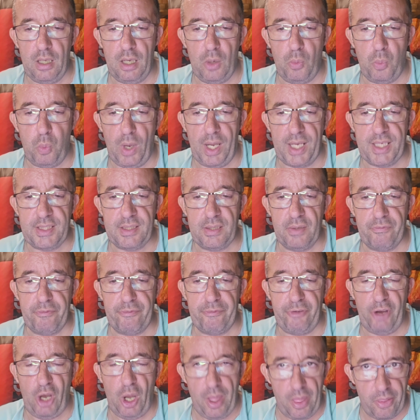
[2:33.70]
a weight of
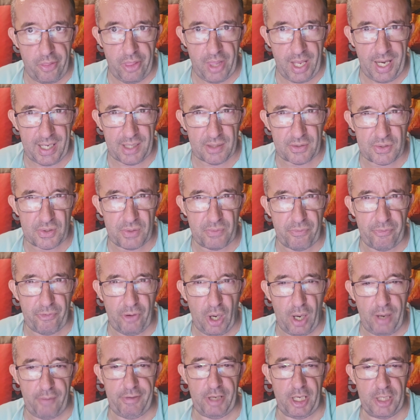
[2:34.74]
five thousand
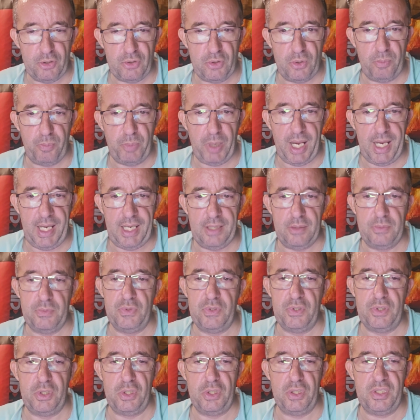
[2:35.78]
five hundred
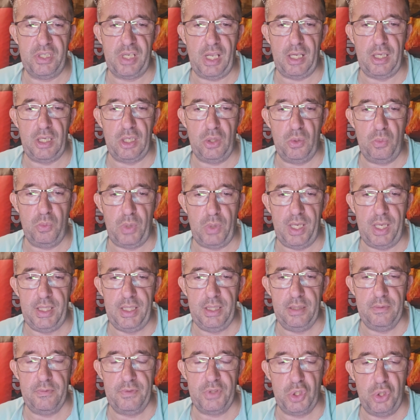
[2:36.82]
pounds, just under the
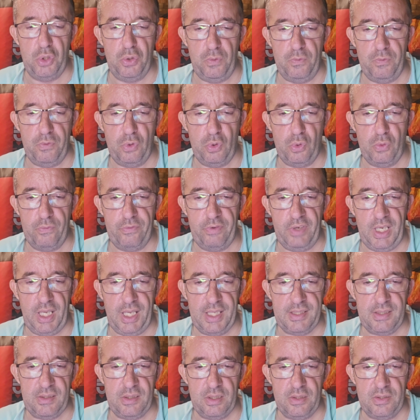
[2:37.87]
weight of two Ford
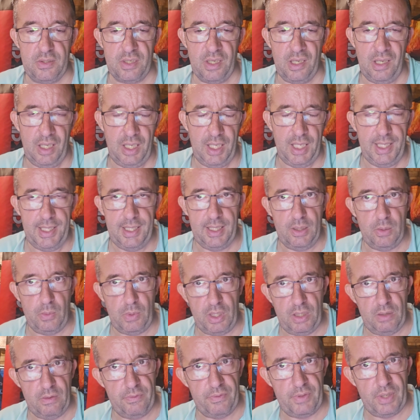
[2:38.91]
Fiestas. I
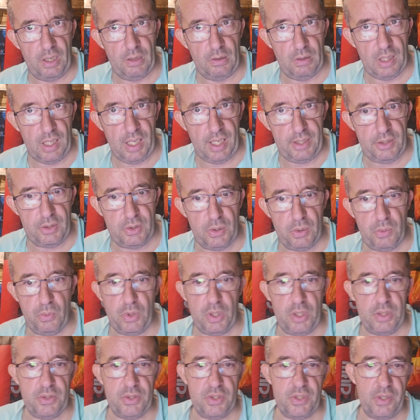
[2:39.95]
wonder if they're electric
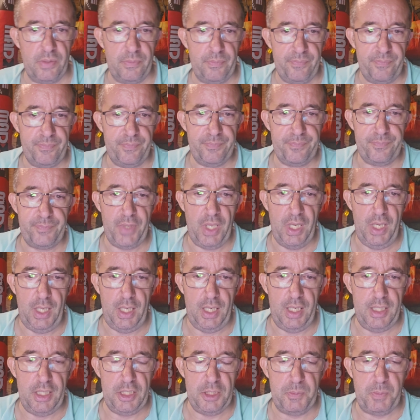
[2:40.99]
ones.
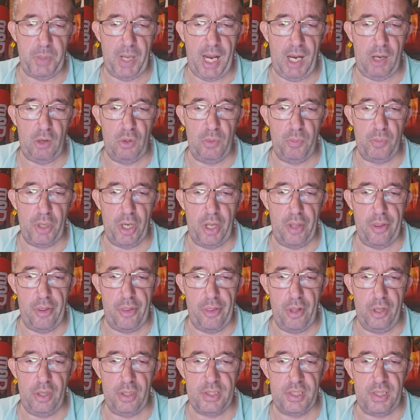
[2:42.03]
And is powered by a
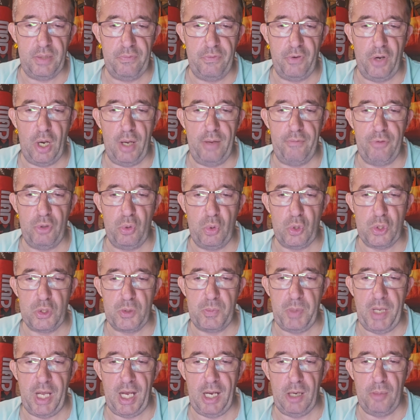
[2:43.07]
thirty-five
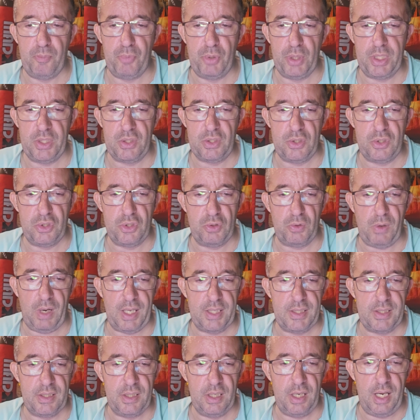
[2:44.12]
horsepower Briggs and
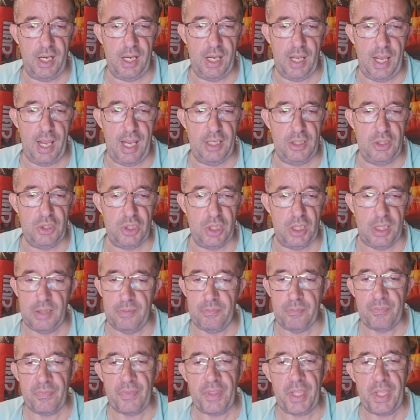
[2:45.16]
Stratton engine.